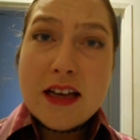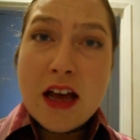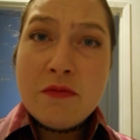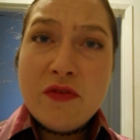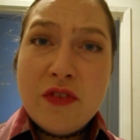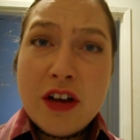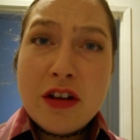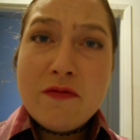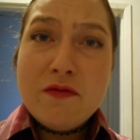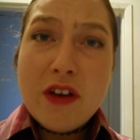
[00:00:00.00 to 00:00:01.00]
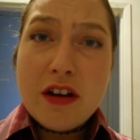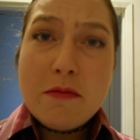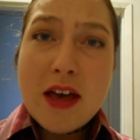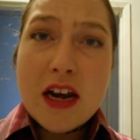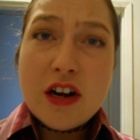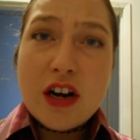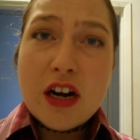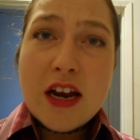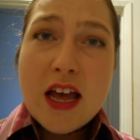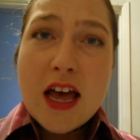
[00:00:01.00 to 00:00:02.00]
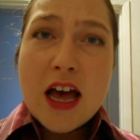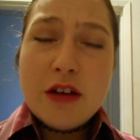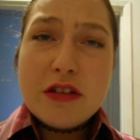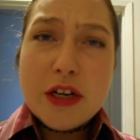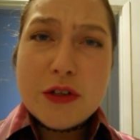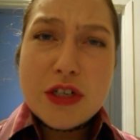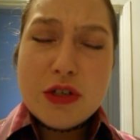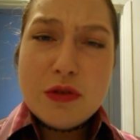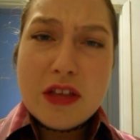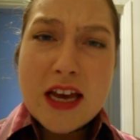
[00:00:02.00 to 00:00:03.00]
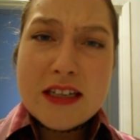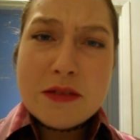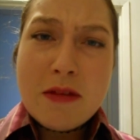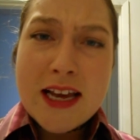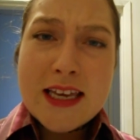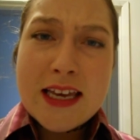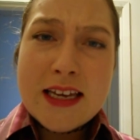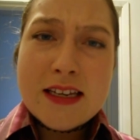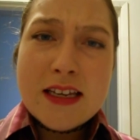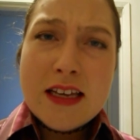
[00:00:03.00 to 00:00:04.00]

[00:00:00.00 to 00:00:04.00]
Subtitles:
I'm very, very mad at her. How dare she do that to my kid?